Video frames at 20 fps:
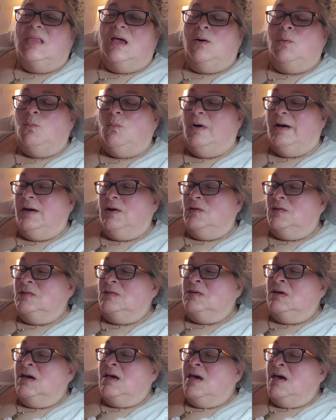Well,
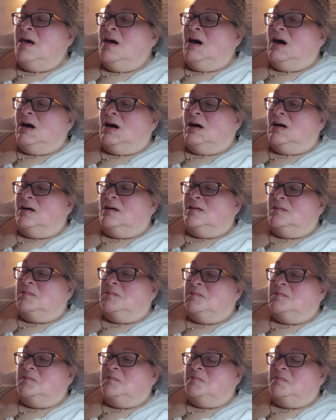
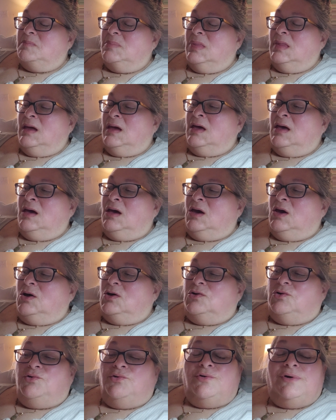um,
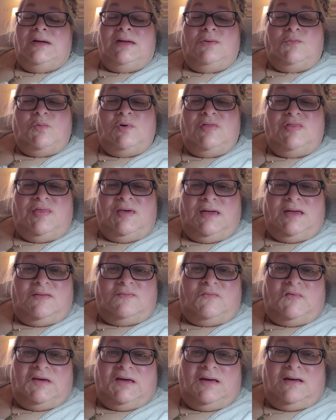Green with
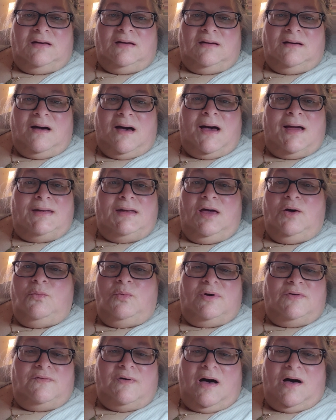Envy. I know
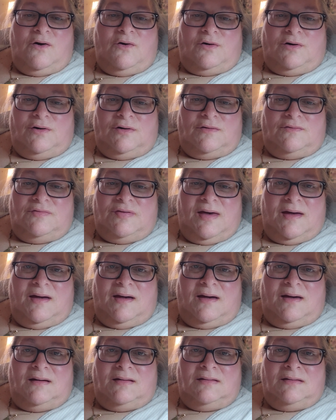we've all heard of
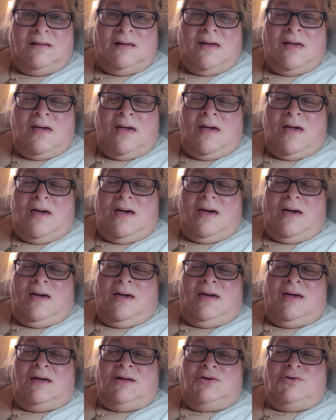that.
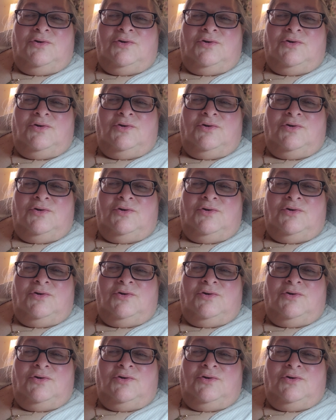And